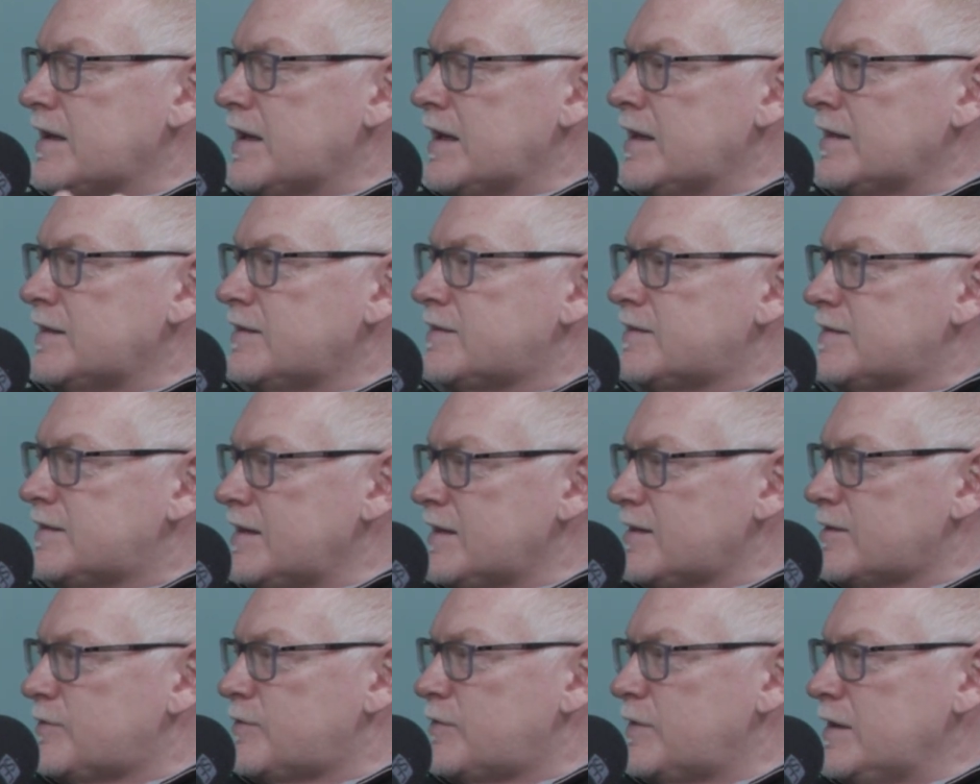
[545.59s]
and
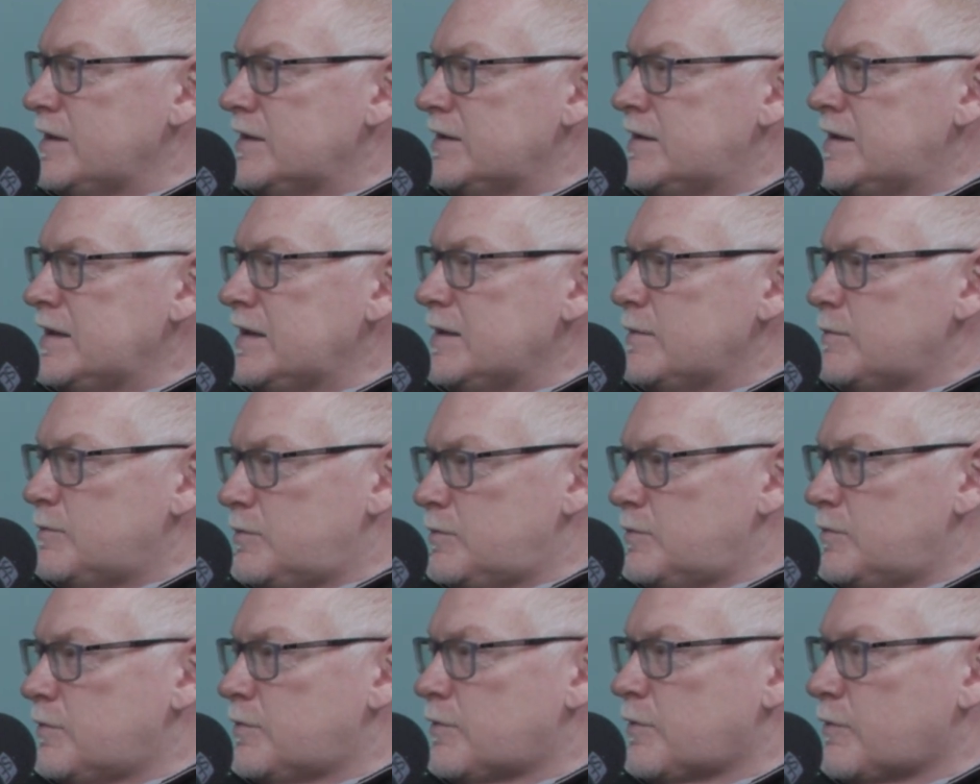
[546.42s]
six feet deep
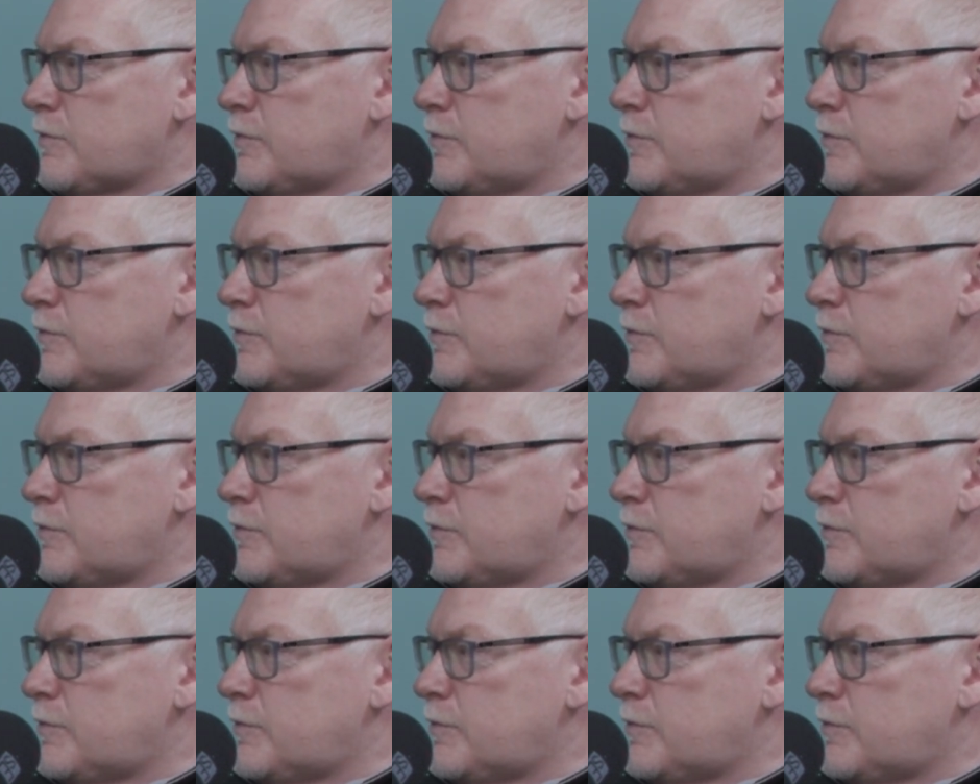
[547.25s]
mm. for